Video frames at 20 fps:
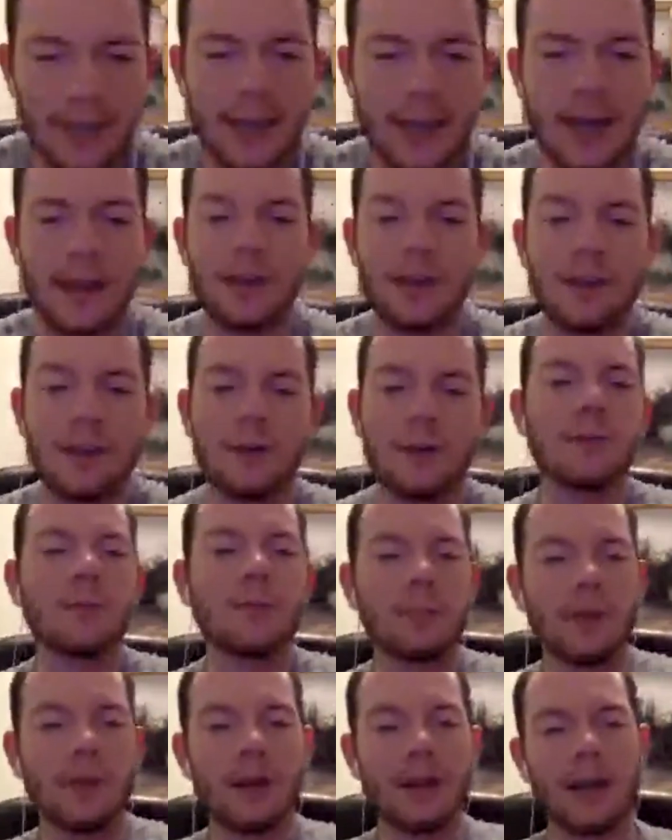kind of know
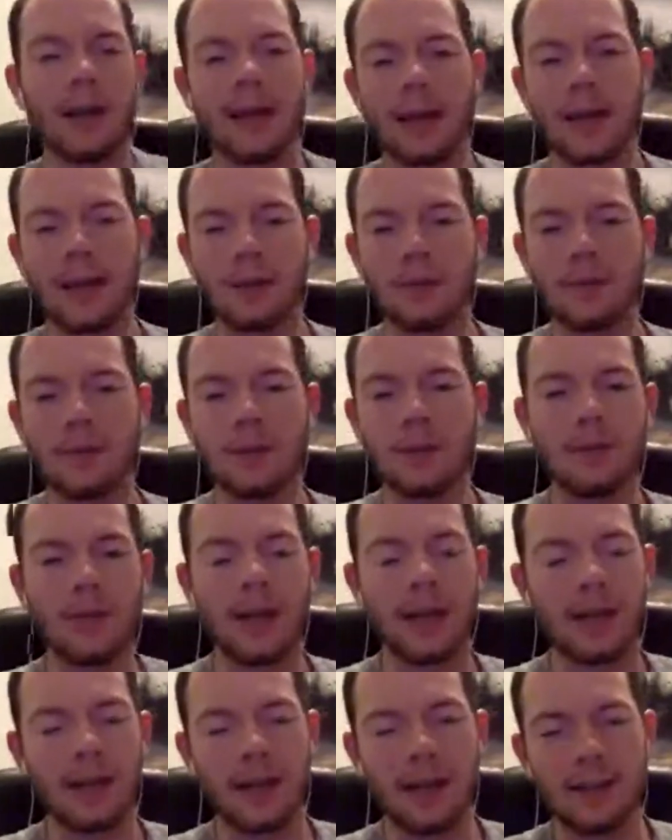them, but I didn't really
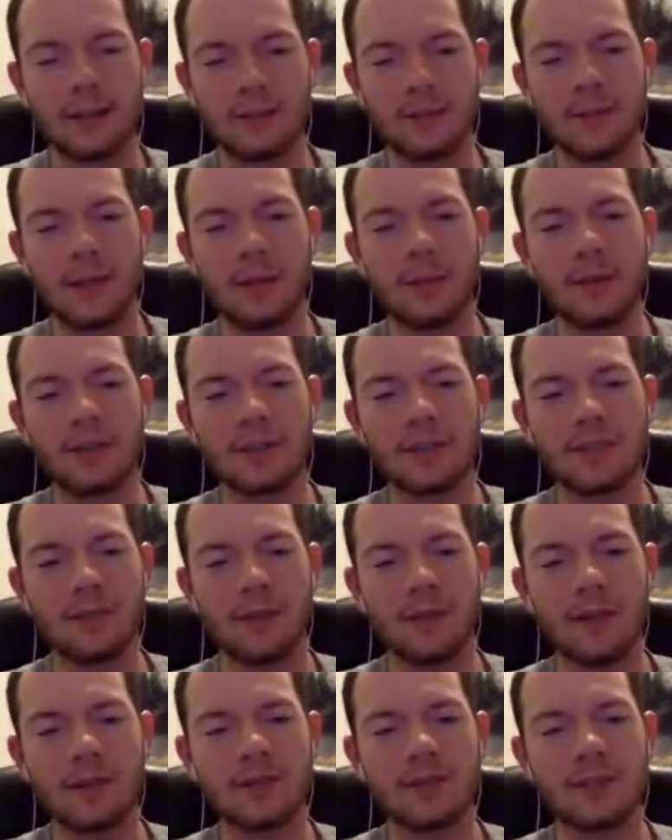recognize them that much at
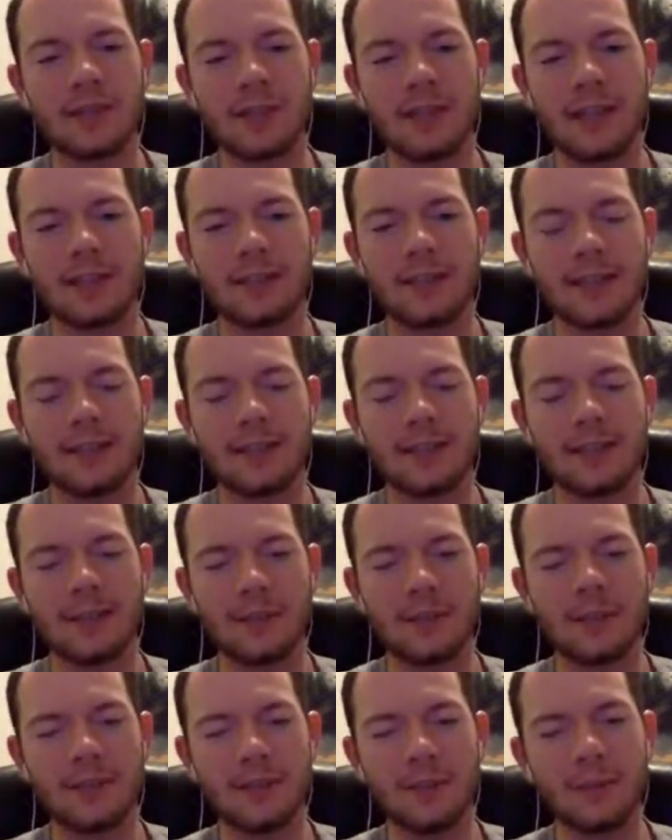first, and they said
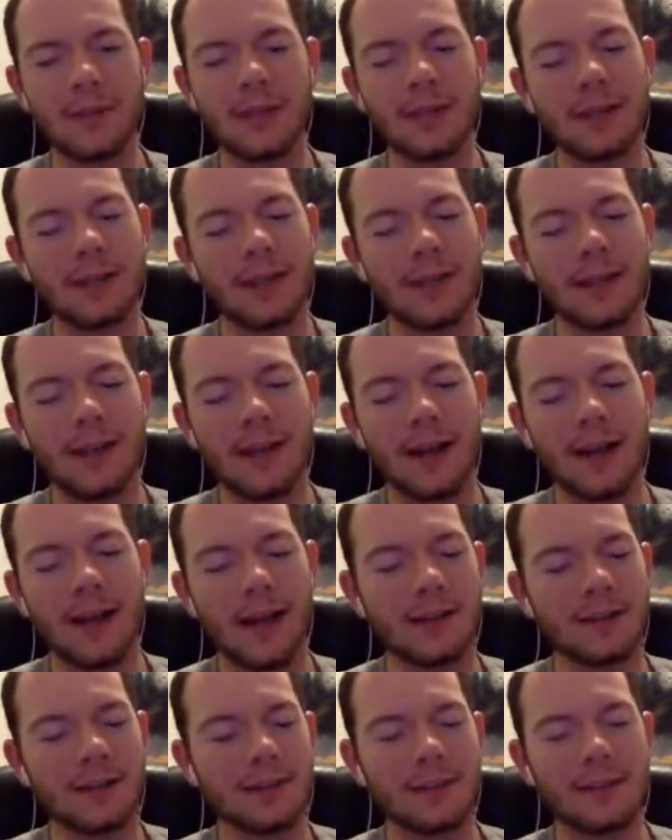something to me.
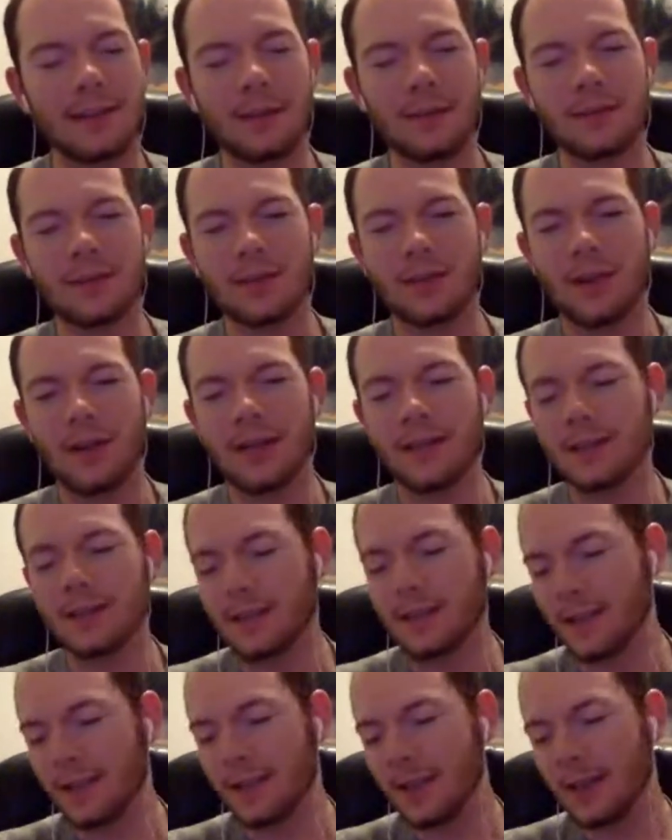I just thought that was
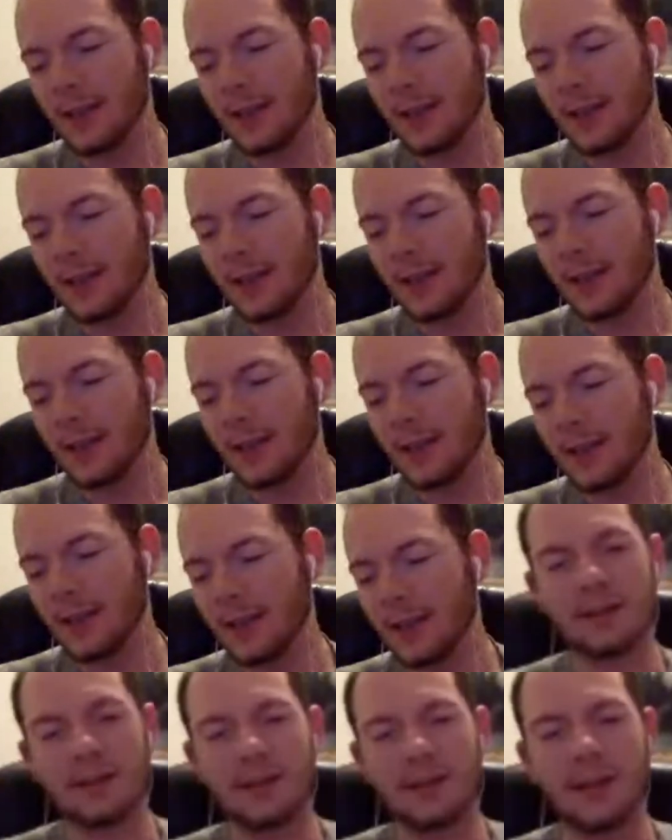crazy, and
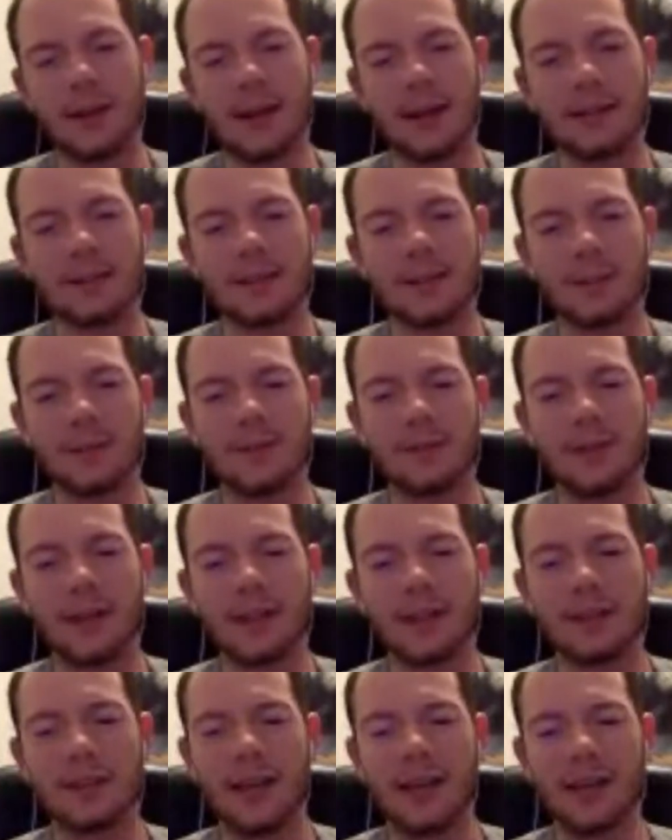just the concept of
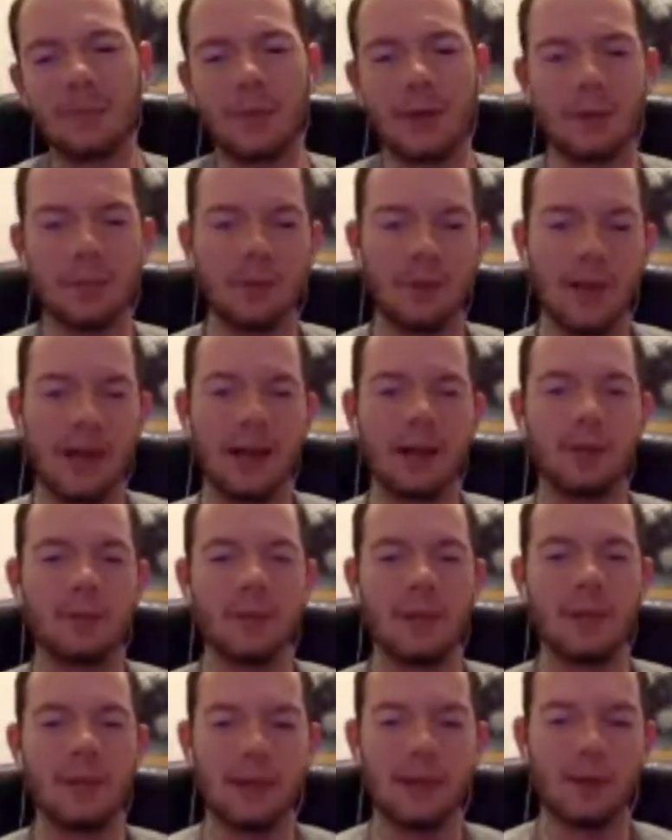taking people out
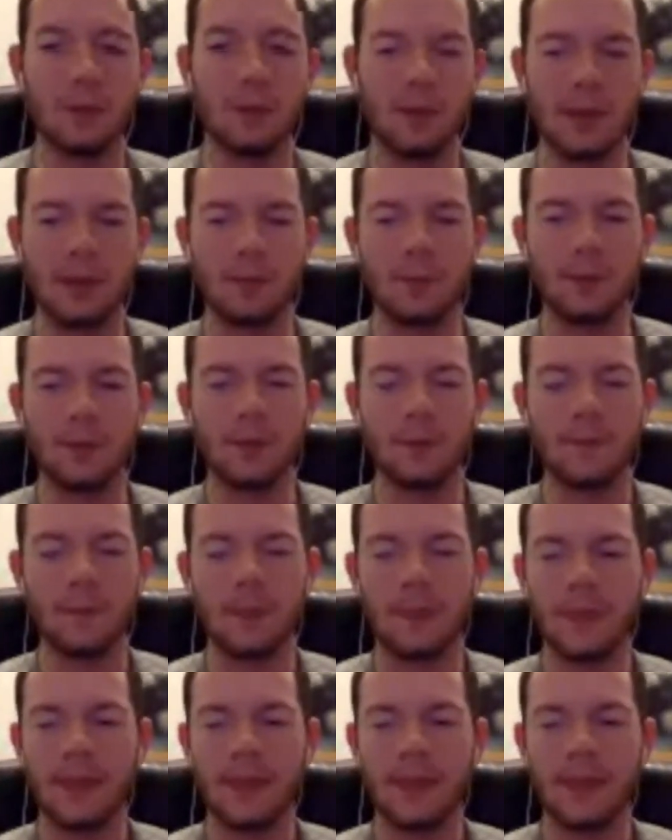and meeting new people